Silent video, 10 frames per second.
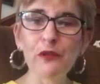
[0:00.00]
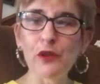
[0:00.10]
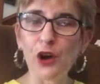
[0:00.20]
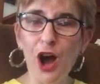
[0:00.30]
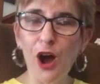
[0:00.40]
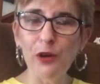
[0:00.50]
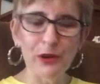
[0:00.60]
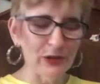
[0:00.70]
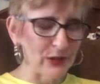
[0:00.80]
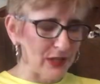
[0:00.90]
for all
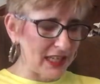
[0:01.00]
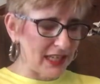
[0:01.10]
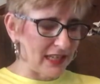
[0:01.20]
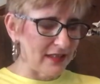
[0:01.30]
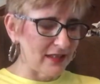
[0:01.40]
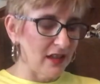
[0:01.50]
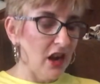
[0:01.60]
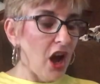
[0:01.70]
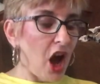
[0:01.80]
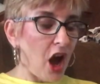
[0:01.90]
her sins.
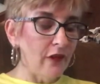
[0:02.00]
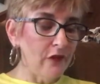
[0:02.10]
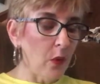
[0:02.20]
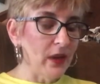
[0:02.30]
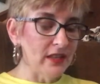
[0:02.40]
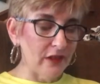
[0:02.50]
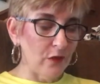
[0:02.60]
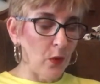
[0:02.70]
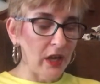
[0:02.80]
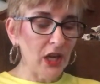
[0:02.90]
A voice of
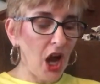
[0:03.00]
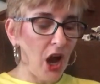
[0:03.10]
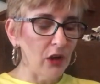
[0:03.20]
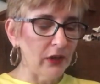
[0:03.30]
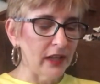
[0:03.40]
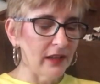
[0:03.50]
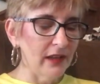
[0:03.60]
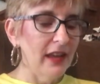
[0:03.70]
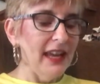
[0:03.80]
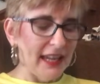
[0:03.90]
one calling,
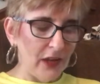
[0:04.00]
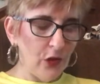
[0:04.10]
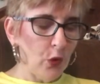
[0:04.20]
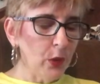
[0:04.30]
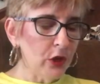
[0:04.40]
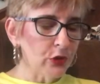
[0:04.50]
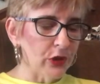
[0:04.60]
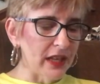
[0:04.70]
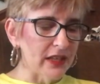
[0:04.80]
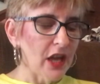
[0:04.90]
In the
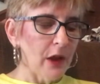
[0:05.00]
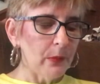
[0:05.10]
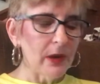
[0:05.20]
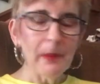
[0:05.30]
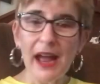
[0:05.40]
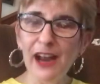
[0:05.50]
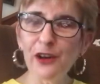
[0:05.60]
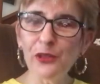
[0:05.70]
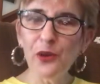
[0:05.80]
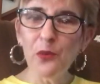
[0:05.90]
wilderness,
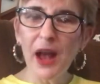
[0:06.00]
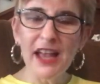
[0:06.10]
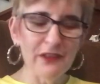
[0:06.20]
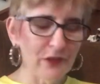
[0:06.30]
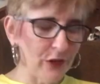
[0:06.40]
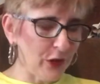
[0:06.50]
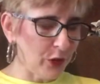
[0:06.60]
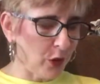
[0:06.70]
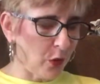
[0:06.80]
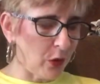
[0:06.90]
prepare the way for the
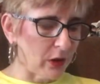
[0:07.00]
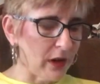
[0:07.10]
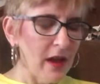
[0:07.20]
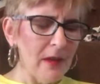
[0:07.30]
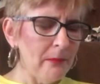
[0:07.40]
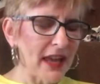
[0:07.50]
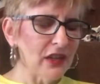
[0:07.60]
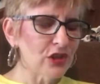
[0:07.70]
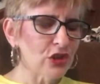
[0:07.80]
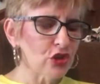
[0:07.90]
Lord, make
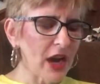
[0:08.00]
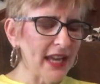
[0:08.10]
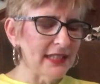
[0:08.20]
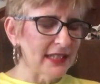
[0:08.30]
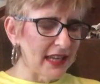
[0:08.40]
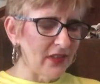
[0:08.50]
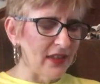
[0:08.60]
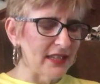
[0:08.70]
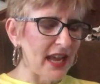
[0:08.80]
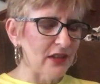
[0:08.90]
straight in the
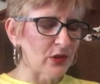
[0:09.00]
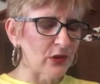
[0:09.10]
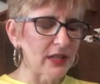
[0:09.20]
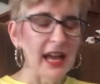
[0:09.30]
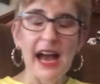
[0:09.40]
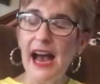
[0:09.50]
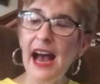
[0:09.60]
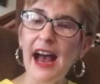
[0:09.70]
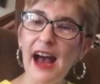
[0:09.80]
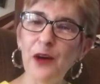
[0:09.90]
desert a
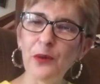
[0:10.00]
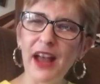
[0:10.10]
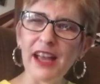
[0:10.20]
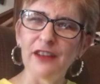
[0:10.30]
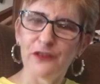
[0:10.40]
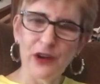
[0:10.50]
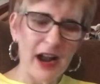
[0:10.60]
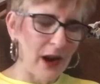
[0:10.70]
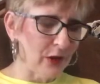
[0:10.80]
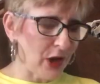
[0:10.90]
highway for
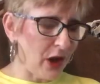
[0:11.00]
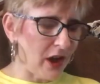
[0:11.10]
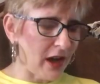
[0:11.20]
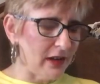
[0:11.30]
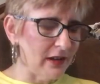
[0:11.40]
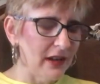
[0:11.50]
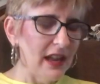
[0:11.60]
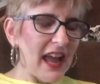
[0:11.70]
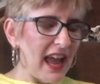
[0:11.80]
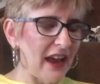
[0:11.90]
our God.
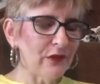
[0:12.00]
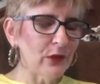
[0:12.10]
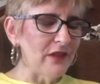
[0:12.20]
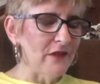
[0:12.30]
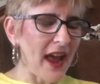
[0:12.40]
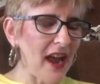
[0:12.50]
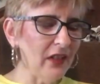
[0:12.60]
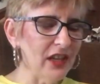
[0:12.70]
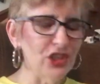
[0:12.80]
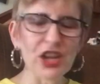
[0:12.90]
Every
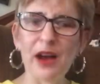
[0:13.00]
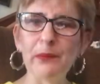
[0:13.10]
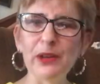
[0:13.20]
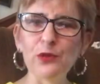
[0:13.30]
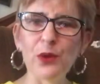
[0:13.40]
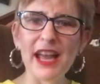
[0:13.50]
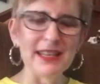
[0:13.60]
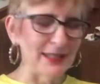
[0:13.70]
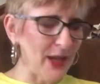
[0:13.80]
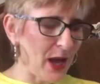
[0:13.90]
valley shall be
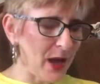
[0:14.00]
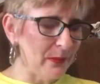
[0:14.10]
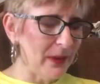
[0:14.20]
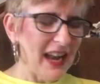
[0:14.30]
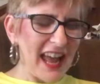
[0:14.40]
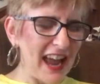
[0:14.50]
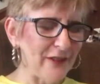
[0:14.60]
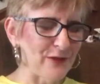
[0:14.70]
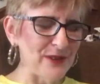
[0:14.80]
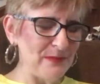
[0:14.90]
raised up,
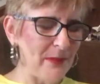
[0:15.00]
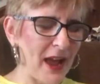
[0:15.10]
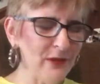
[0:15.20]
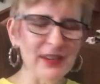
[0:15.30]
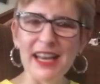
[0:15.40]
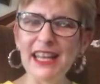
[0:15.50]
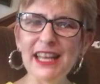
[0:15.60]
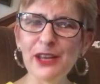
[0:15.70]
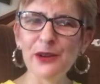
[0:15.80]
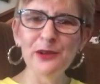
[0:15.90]
every mountain and
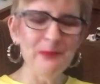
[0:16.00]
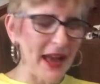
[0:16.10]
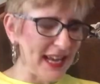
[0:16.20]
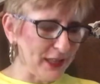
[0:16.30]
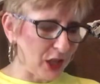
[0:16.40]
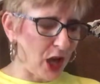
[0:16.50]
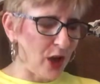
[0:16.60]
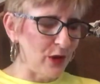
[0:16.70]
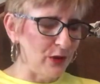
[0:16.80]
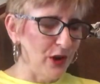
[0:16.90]
hill made
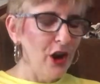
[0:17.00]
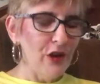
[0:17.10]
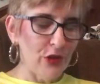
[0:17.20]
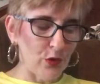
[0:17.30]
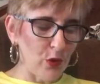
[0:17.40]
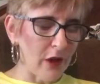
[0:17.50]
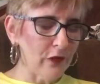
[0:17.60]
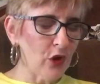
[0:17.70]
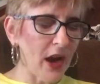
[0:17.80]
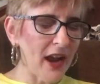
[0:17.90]
low. The rough
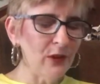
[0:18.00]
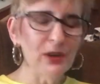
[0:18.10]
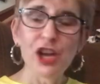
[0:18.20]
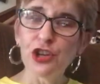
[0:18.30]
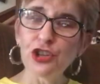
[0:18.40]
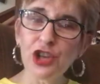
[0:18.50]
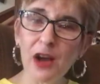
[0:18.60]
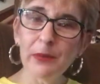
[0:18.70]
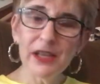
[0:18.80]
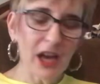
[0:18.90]
ground shall
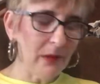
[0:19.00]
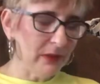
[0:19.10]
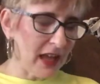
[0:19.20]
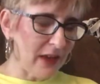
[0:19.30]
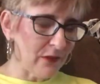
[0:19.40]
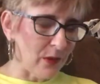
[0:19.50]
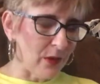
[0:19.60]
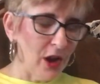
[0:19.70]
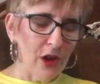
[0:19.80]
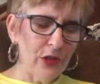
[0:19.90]
become level,
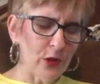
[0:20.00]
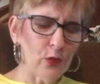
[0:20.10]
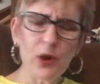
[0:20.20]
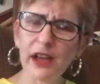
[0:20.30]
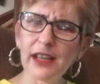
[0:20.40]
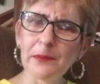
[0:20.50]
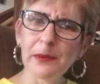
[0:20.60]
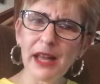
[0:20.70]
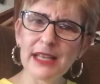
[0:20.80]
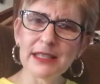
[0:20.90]
the rugged
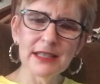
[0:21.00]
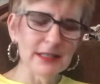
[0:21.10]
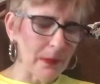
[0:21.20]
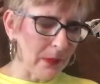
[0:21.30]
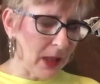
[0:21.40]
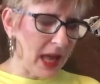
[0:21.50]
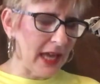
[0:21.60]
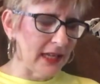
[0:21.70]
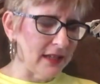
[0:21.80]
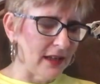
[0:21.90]
places a
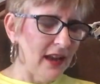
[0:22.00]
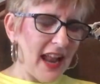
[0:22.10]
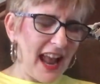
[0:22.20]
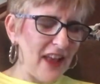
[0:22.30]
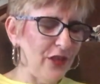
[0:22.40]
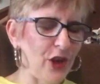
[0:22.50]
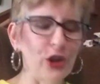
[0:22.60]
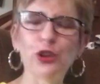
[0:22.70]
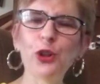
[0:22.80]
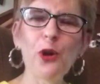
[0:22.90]
plain, and the
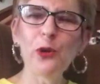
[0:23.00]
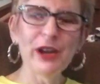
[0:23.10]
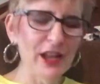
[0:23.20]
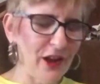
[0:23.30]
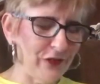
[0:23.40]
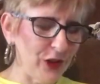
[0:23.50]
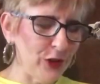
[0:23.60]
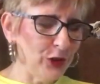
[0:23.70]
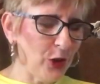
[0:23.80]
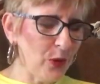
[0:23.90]
glory of the
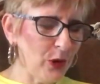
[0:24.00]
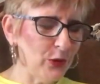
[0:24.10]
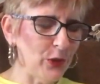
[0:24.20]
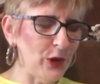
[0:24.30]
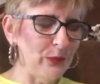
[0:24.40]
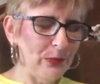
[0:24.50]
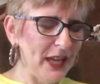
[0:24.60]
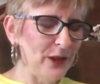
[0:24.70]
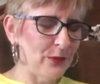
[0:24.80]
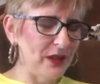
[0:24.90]
Lord will
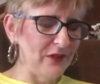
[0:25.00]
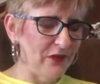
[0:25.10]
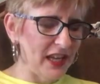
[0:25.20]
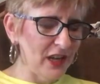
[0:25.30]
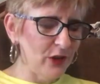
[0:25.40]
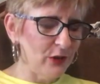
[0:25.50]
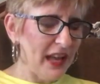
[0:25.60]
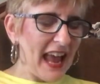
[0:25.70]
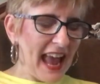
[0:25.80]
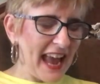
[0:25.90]
be revealed,
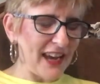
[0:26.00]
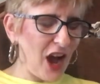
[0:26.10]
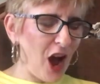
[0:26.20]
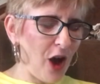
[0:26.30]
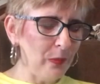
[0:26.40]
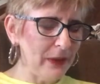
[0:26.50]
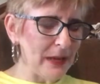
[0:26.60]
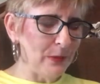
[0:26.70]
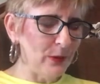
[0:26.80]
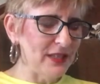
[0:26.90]
and all
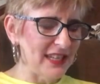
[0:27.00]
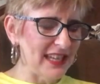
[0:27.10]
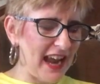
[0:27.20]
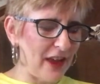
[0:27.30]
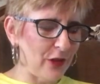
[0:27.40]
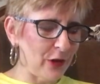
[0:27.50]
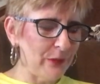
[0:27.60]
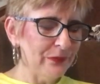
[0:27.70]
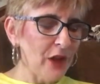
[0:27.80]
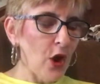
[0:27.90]
people together
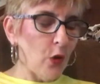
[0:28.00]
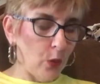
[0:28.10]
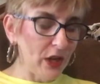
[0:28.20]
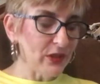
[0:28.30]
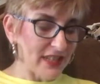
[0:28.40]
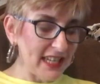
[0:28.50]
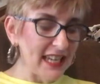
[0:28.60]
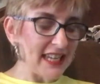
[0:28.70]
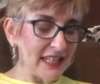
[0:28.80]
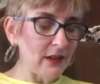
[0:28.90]
will see
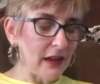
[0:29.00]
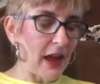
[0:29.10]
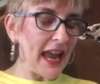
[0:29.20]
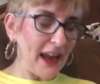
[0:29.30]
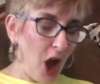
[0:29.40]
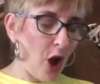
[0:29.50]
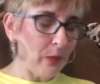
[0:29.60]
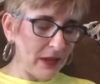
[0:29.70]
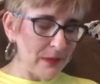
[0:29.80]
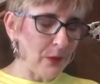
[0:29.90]
it, and all
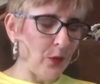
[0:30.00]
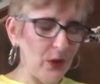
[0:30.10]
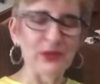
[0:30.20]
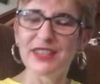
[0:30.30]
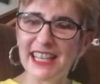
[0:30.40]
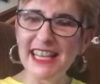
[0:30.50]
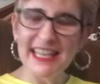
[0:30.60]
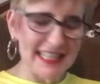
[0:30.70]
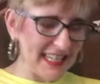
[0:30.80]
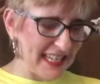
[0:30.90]
people will see
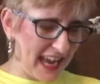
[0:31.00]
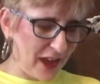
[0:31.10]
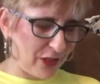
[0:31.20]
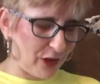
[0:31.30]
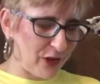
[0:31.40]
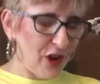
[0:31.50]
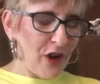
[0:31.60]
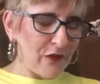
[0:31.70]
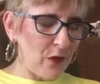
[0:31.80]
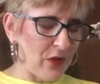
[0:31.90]
it together,
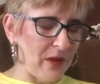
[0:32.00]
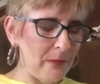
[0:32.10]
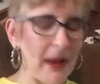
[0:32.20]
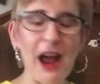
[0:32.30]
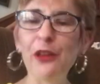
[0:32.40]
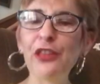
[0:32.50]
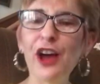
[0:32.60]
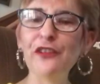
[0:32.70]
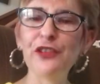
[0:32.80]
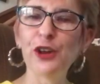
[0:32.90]
for the mouth
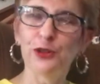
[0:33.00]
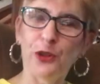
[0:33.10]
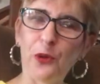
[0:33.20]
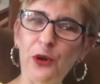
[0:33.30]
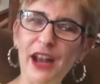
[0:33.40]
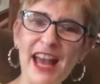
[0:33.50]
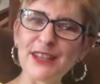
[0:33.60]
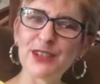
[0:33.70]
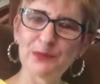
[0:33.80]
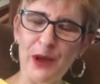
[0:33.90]
of the Lord has
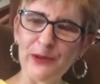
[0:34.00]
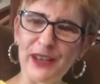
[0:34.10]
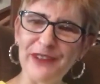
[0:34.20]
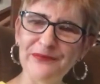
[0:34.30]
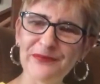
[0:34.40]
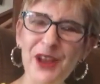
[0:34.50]
spoken.